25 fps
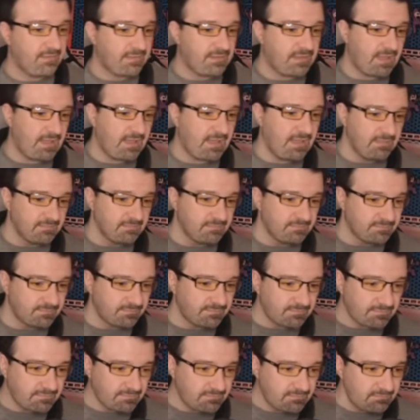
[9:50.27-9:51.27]
okay?
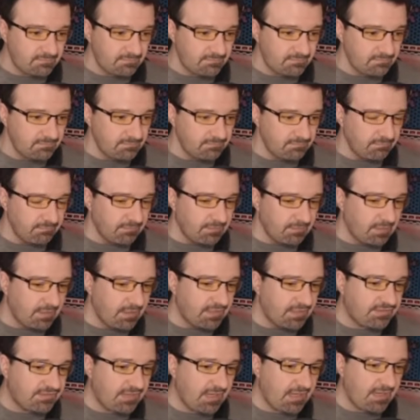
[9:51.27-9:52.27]

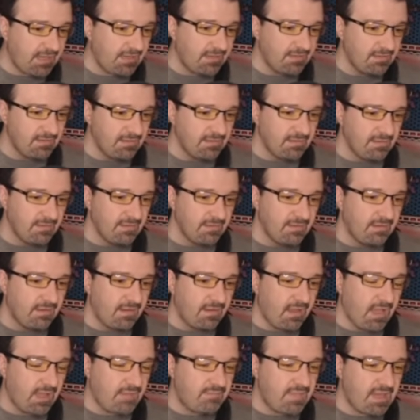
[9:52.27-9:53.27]
It's saying
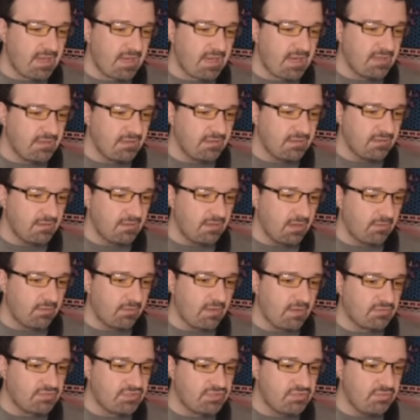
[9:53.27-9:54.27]
I made
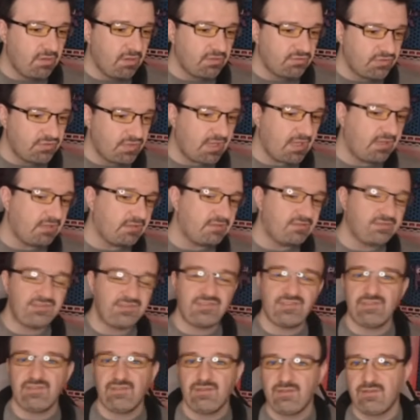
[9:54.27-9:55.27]
around
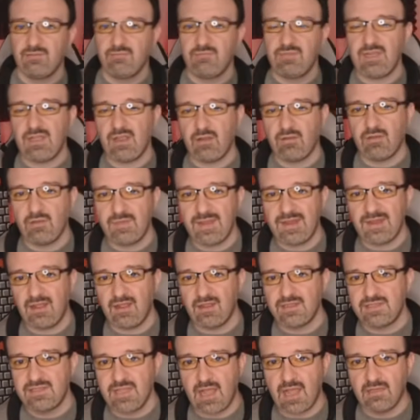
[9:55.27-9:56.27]
$200, meaning I only made
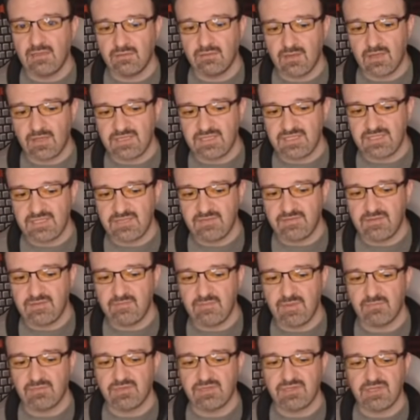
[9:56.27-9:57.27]
a dollar on each
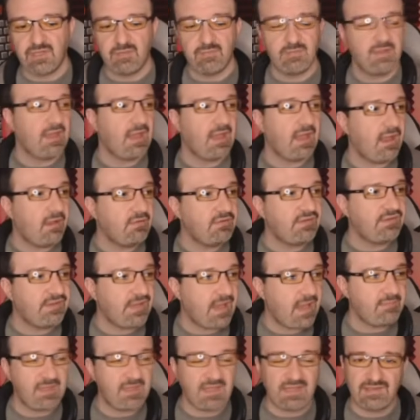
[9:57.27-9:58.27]
gifted membership. How does
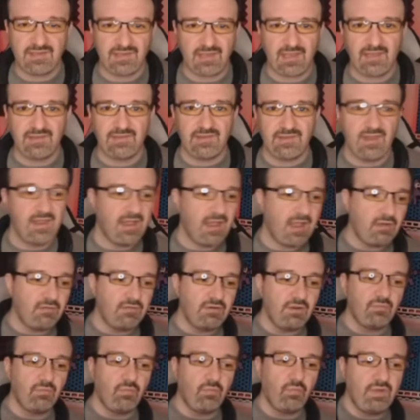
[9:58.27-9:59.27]
that make sense?
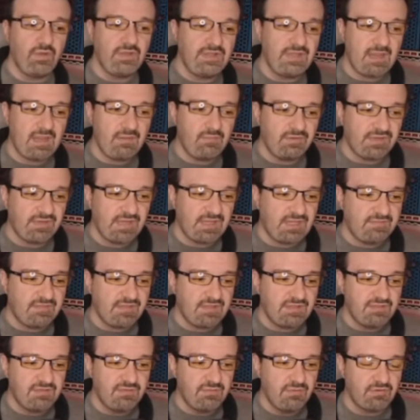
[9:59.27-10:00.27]
How on one day was I
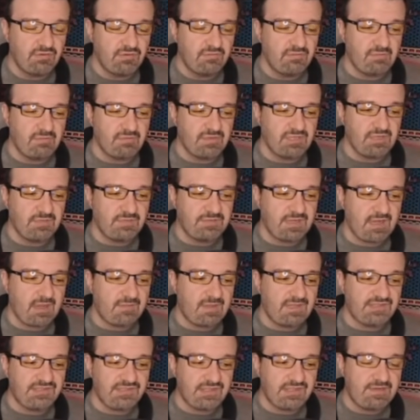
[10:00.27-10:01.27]
gifted 200 memberships and
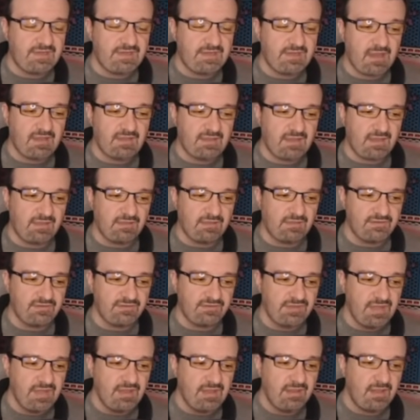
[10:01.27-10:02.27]
I made
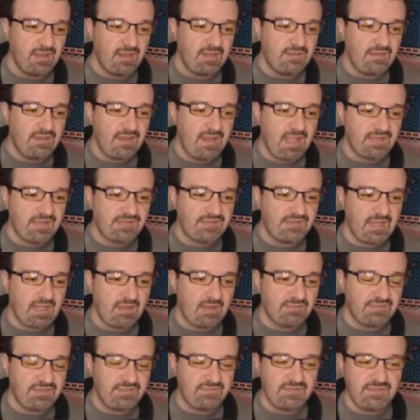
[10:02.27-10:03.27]
$79? And the next day,
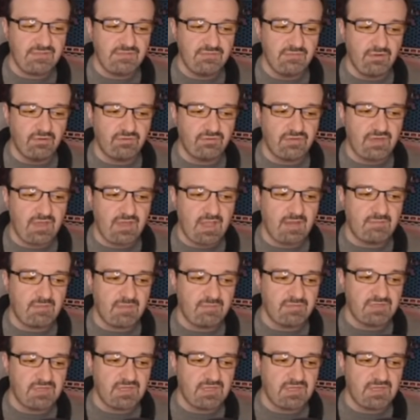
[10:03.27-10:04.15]
I was gifted 209